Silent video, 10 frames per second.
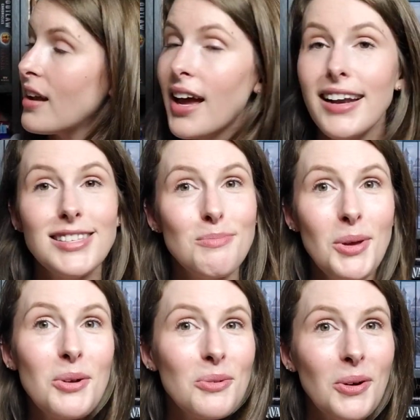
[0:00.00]
and it's
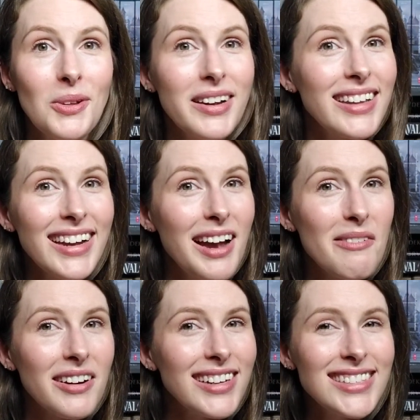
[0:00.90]
beautiful. Look at that
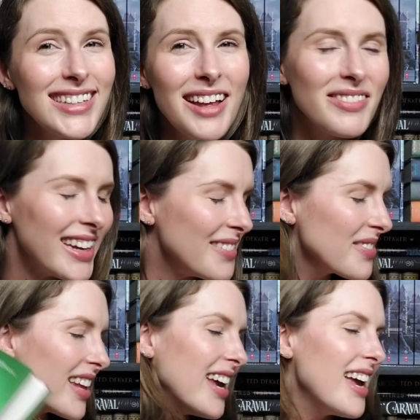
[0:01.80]
cover. It's lovely.
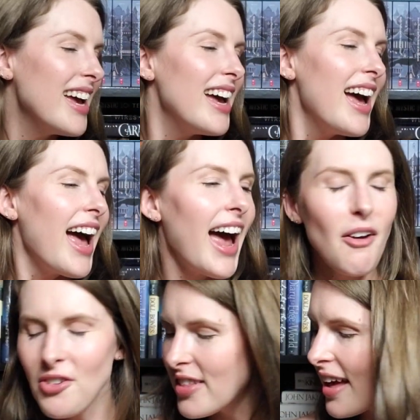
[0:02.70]

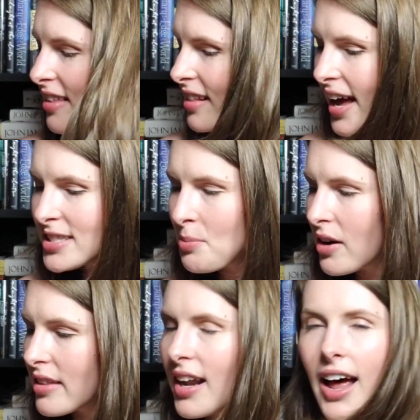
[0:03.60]
After that, the last
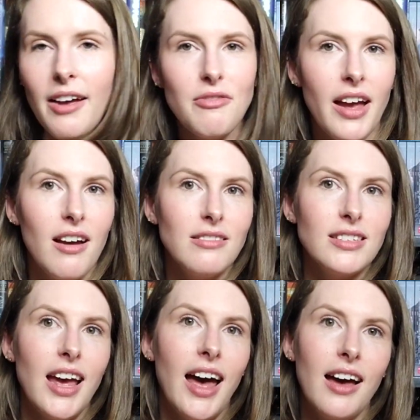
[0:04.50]
book that I found
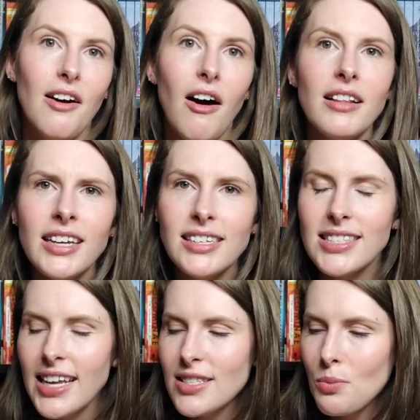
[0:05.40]
at Ollie's
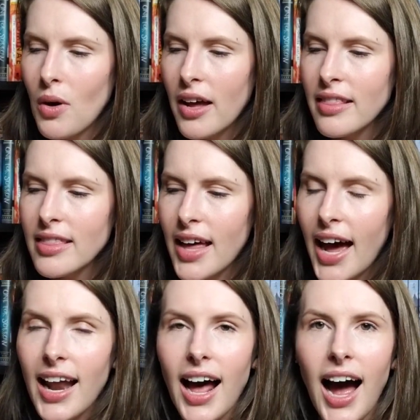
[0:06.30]
is one
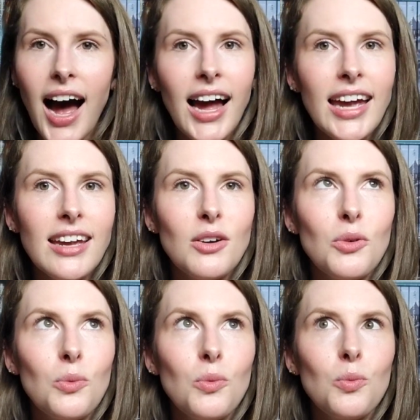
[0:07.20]
that I
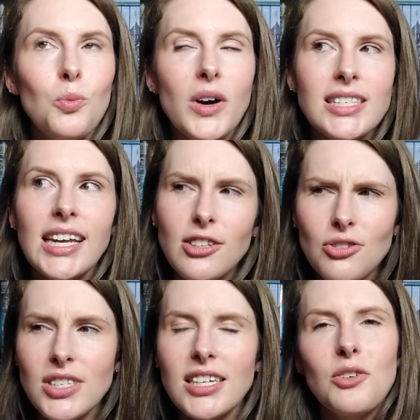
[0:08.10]
was
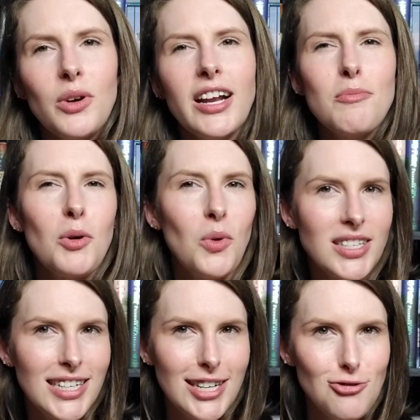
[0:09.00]
interested in reading but
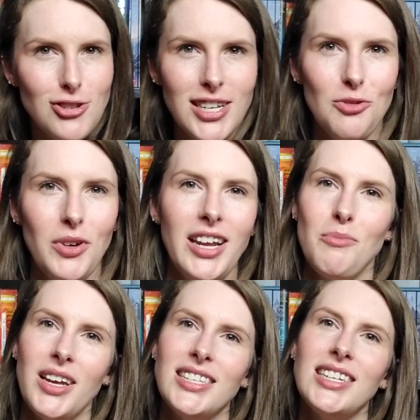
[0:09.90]
wasn't interested in reading
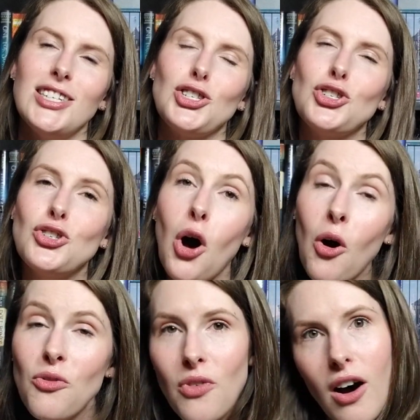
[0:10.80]
because it is
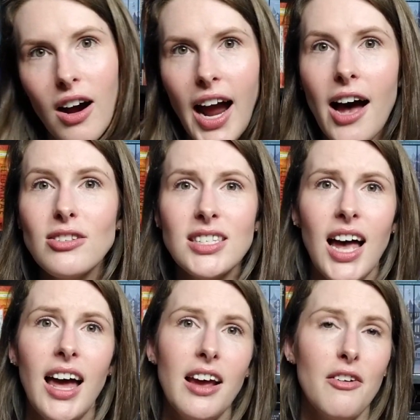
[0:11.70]
so far
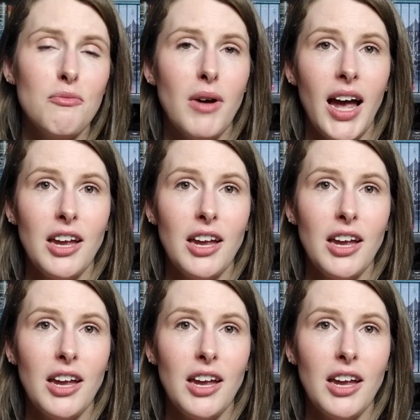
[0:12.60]
outside of my